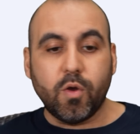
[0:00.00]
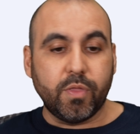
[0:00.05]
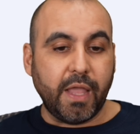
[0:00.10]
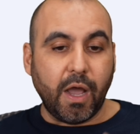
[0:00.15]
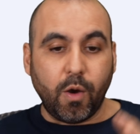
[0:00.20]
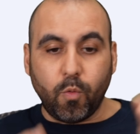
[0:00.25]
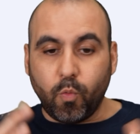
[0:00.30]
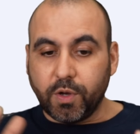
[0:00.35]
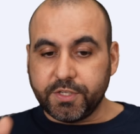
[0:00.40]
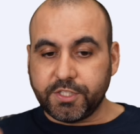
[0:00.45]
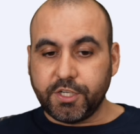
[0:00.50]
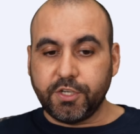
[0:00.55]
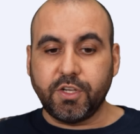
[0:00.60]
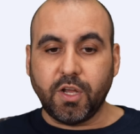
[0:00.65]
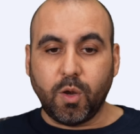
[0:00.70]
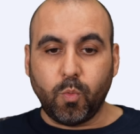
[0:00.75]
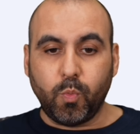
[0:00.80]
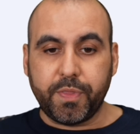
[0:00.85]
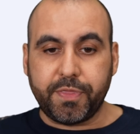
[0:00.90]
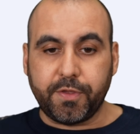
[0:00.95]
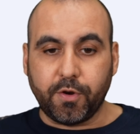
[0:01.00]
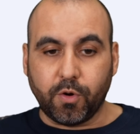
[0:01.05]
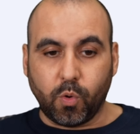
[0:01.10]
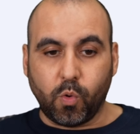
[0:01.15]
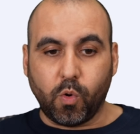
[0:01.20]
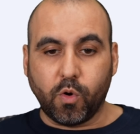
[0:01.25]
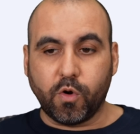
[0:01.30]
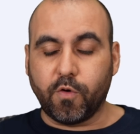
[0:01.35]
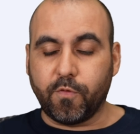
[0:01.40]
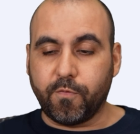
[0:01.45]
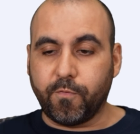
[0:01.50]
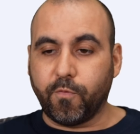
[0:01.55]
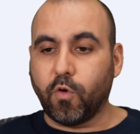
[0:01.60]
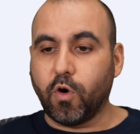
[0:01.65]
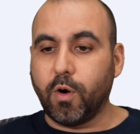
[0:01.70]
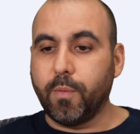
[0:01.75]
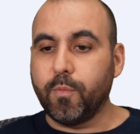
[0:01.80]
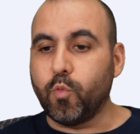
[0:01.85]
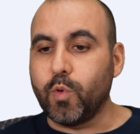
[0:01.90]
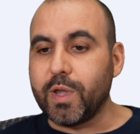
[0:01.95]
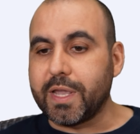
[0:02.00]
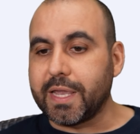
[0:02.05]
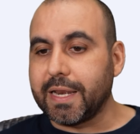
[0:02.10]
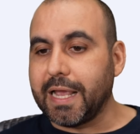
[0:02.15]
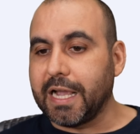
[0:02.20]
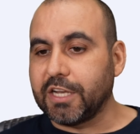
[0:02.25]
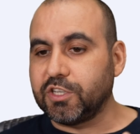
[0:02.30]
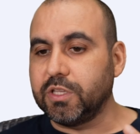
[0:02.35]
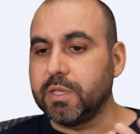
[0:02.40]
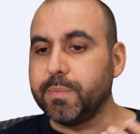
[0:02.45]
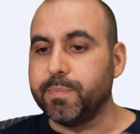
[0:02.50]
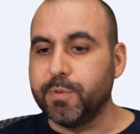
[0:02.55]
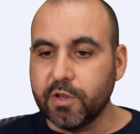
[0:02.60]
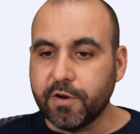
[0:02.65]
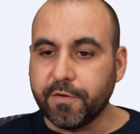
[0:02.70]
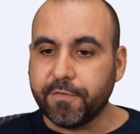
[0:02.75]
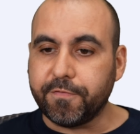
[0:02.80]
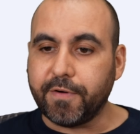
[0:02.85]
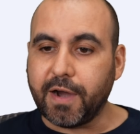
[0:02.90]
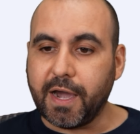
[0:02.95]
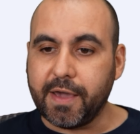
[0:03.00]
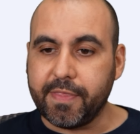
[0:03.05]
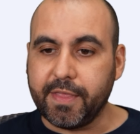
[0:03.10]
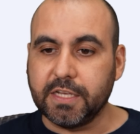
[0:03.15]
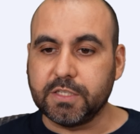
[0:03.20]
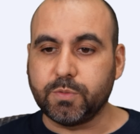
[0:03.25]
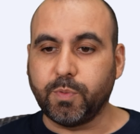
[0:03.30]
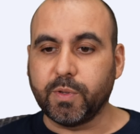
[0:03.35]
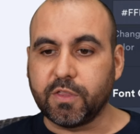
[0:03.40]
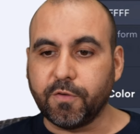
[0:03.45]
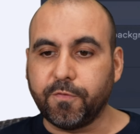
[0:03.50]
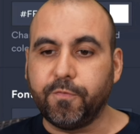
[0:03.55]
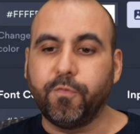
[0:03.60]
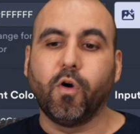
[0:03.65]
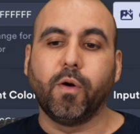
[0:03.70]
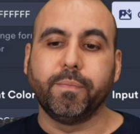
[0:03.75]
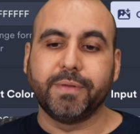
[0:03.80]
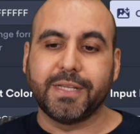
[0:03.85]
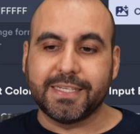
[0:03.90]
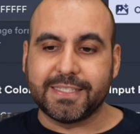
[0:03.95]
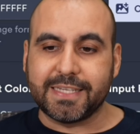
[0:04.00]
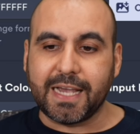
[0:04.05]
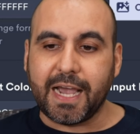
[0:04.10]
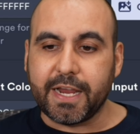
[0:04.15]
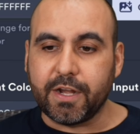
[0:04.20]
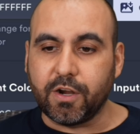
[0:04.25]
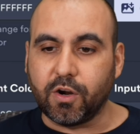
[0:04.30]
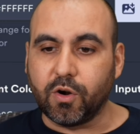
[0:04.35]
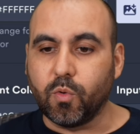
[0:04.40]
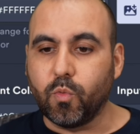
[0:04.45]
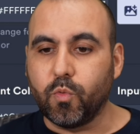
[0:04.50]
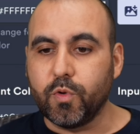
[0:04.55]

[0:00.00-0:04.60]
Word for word: Now, once you're done with your order form, we can actually beautify this with the form designer.